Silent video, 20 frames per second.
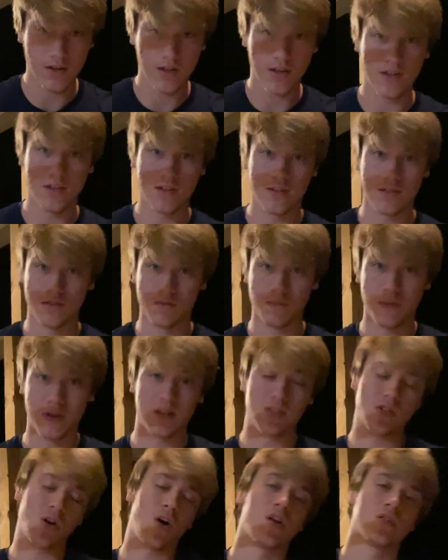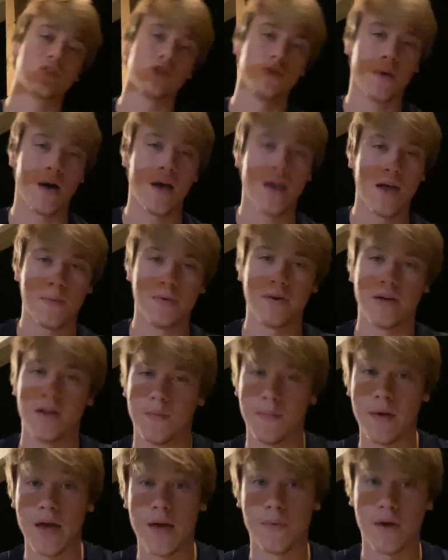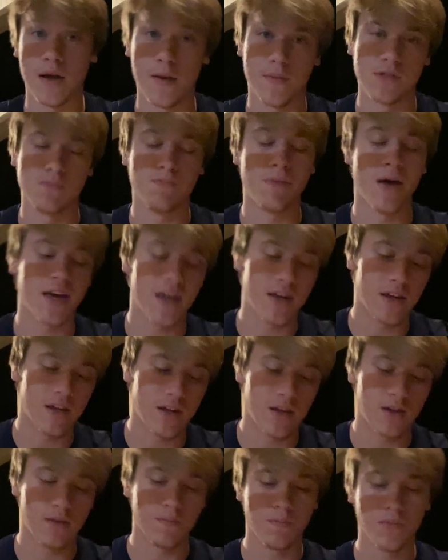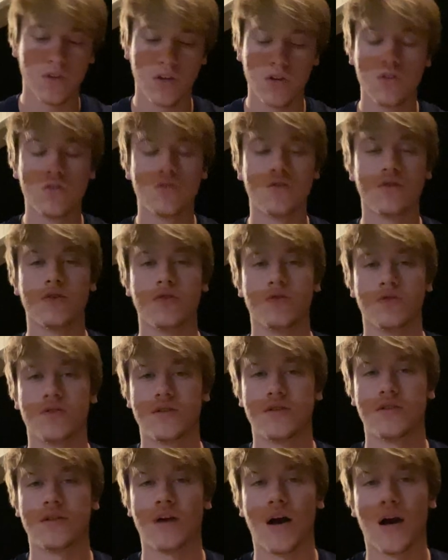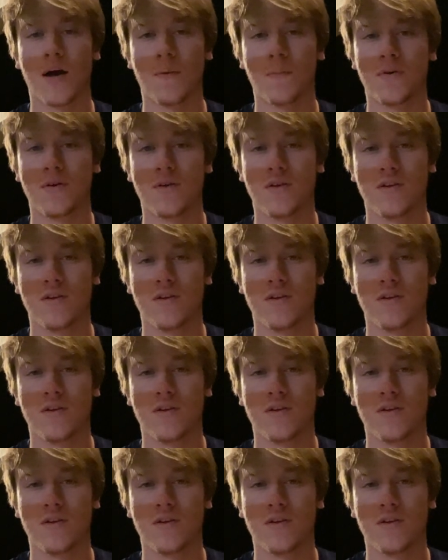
is being talked to by Abraham. Abraham is begging him to stop